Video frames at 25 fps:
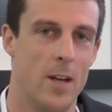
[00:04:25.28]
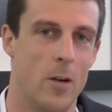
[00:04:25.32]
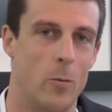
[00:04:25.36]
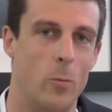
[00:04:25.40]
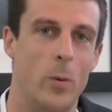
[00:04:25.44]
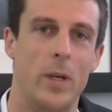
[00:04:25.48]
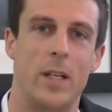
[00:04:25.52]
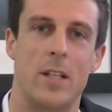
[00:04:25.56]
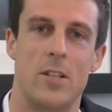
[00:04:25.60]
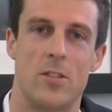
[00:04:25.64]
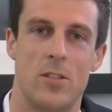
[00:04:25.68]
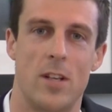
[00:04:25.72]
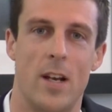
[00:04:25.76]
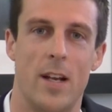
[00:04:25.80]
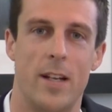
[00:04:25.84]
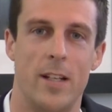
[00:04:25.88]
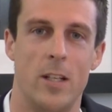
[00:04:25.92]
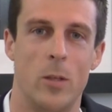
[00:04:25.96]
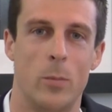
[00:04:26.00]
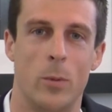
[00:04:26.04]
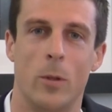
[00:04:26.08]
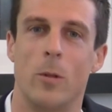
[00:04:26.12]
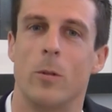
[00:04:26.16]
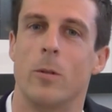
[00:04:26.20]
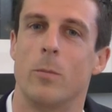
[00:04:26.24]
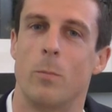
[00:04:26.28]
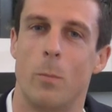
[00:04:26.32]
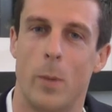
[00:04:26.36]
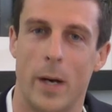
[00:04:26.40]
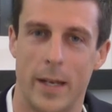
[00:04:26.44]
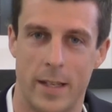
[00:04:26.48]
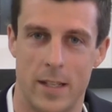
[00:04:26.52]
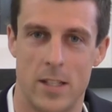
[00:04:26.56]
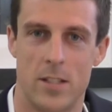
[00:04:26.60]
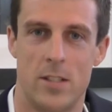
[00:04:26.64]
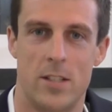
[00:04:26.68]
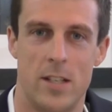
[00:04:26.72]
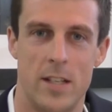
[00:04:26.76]
we can say to you, by
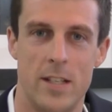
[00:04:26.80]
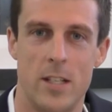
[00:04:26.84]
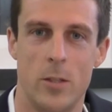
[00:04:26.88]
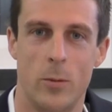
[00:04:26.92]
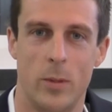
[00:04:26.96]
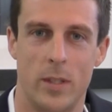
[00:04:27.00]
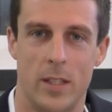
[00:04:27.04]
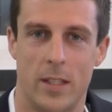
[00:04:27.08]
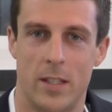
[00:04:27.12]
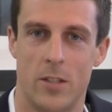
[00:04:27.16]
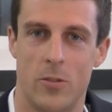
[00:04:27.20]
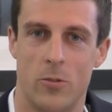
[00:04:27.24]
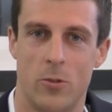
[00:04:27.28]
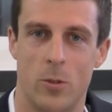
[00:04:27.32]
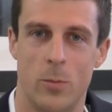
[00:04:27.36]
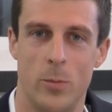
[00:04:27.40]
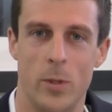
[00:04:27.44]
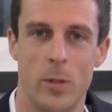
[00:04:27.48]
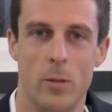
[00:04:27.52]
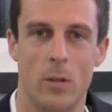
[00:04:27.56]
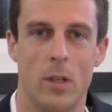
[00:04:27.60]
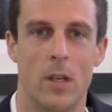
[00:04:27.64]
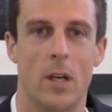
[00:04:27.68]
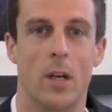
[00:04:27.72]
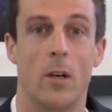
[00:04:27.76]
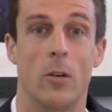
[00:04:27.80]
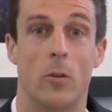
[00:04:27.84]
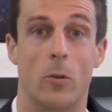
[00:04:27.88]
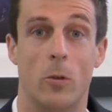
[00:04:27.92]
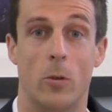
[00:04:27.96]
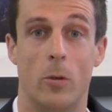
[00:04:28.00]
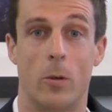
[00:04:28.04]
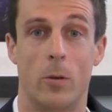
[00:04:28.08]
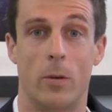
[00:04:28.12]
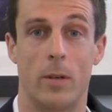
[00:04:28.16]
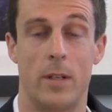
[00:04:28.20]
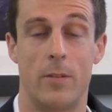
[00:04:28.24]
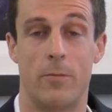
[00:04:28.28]
continuing to contribute,
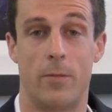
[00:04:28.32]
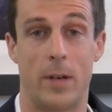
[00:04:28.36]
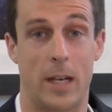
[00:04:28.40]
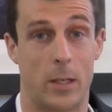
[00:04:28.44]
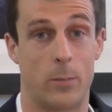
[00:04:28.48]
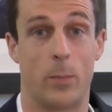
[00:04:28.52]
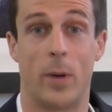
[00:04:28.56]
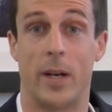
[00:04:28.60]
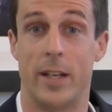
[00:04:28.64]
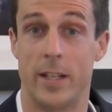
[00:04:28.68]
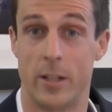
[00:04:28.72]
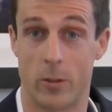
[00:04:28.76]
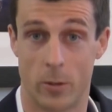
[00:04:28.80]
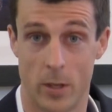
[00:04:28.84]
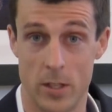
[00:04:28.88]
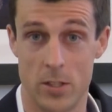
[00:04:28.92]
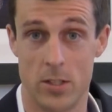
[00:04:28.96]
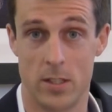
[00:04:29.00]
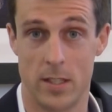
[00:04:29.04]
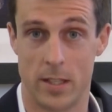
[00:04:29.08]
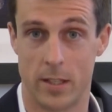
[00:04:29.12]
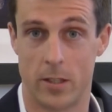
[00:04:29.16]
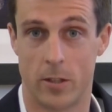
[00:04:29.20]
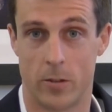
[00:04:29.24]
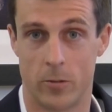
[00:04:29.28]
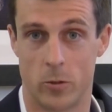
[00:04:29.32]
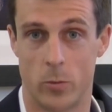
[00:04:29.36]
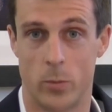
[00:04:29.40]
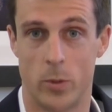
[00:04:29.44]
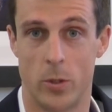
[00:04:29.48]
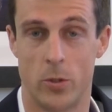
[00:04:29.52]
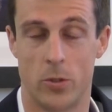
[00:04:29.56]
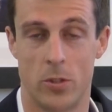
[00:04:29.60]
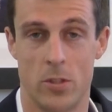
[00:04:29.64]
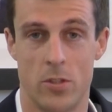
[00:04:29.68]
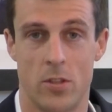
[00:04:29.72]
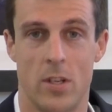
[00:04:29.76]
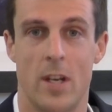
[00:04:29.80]
or in fact by increasing your
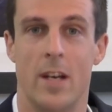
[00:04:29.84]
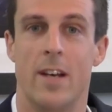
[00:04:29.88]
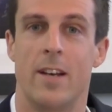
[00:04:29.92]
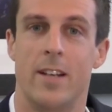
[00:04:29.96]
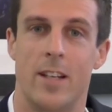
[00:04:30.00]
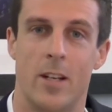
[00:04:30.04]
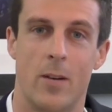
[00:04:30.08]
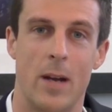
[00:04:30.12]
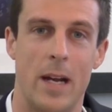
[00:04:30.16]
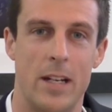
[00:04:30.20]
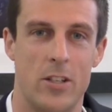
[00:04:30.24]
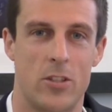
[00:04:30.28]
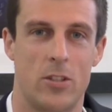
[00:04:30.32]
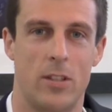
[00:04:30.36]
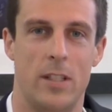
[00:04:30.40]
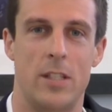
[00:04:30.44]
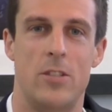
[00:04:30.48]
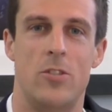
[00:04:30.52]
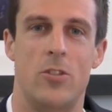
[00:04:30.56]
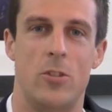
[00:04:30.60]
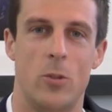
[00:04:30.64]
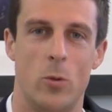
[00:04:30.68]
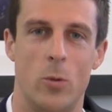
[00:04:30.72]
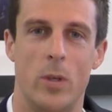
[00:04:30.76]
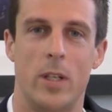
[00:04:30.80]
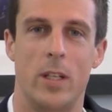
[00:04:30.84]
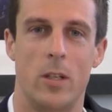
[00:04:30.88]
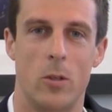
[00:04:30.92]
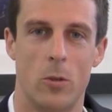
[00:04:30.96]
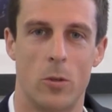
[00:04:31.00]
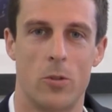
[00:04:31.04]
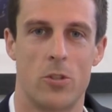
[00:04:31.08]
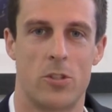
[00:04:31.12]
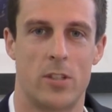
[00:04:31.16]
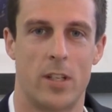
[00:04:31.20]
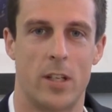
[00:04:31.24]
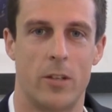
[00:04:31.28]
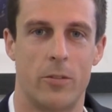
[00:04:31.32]
contributions, you're actually doing
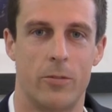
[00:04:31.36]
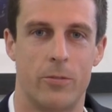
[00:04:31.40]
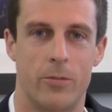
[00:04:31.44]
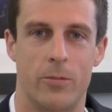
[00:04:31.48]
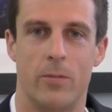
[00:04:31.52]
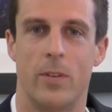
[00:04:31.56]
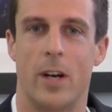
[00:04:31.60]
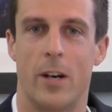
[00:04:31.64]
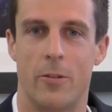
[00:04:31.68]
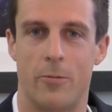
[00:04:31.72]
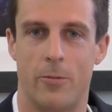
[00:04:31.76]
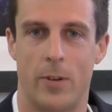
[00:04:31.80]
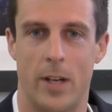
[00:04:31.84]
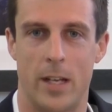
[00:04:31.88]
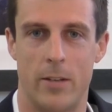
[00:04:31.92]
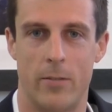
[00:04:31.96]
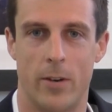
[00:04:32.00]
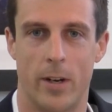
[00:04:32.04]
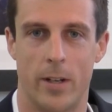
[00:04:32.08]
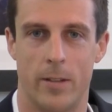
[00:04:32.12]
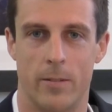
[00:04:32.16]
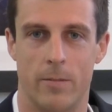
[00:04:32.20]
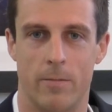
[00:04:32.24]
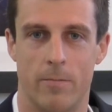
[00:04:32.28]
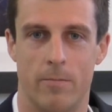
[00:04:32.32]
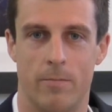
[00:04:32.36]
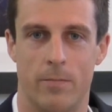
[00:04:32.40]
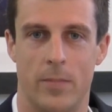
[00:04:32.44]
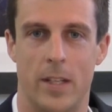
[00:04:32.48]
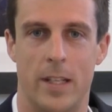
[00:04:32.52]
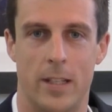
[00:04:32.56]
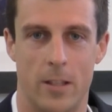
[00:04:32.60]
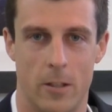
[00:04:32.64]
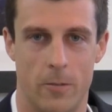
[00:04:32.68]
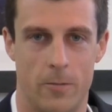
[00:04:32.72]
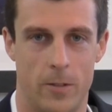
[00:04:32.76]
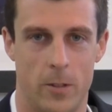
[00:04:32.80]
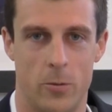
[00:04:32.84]
yourself a favour
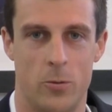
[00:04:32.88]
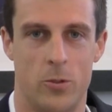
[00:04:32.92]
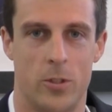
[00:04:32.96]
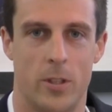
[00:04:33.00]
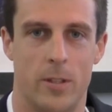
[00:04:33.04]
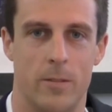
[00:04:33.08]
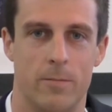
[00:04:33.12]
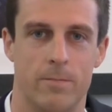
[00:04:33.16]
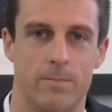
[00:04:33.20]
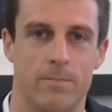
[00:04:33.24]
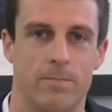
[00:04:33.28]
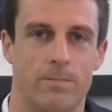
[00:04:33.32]
in the future.